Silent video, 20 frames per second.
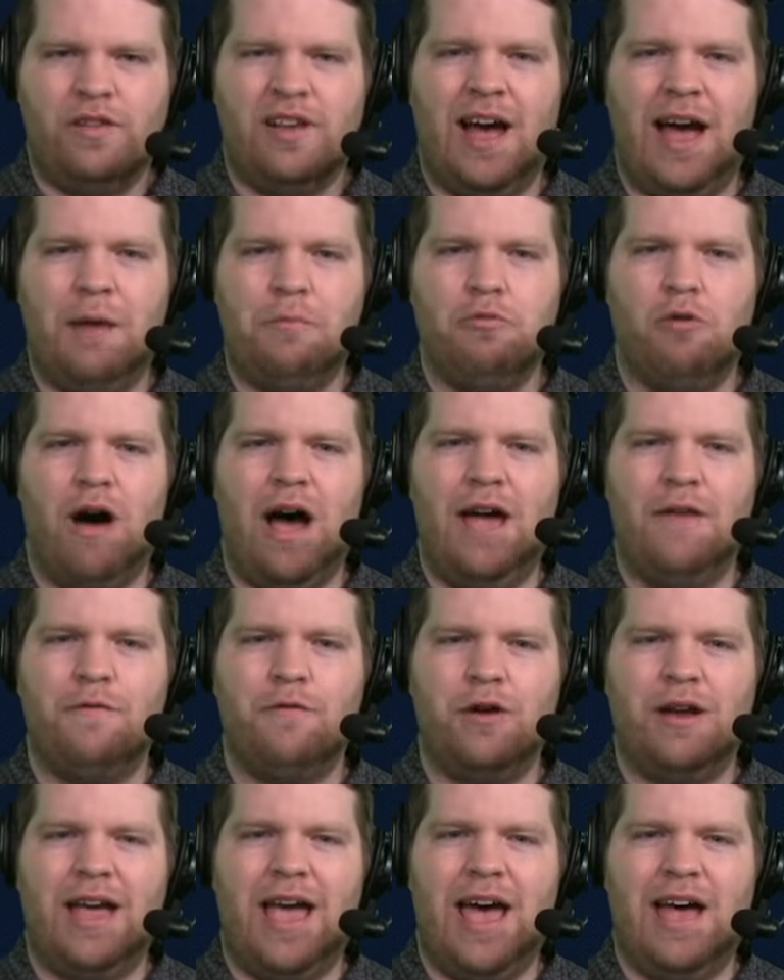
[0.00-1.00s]
Type Y
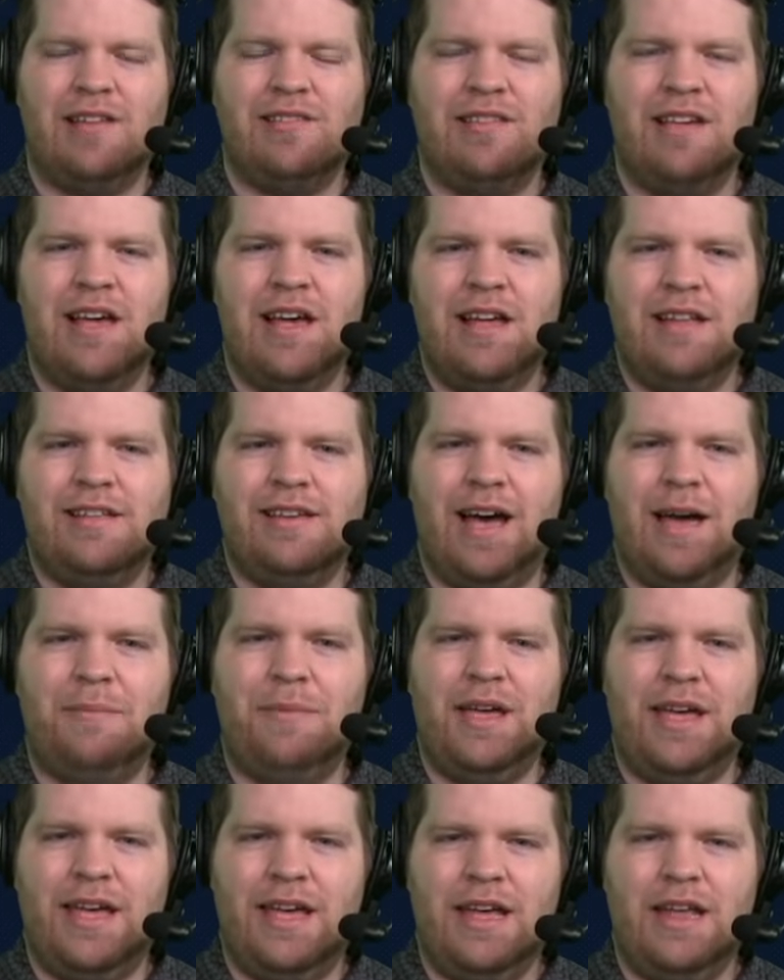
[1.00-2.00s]
for yes, type
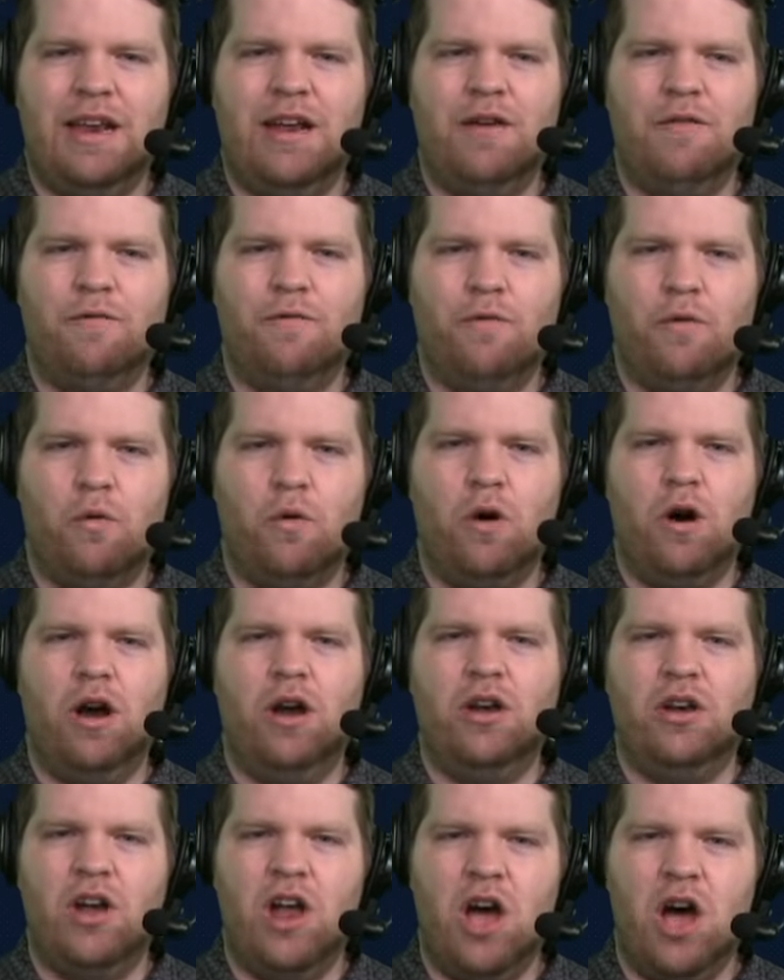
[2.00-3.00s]
N
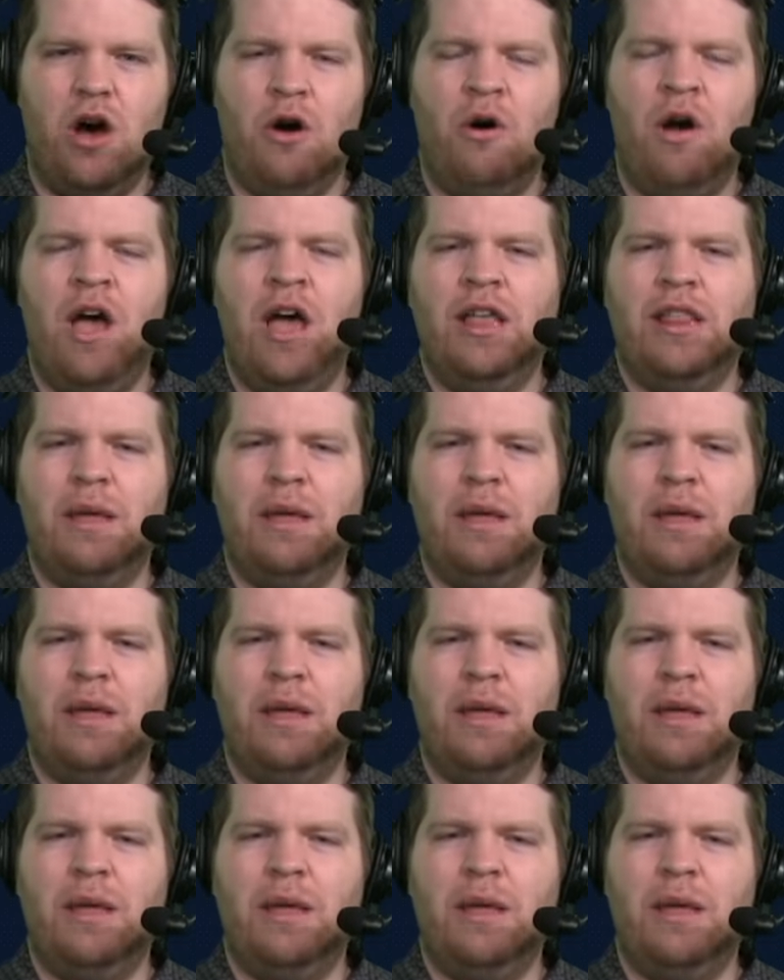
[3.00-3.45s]
for no.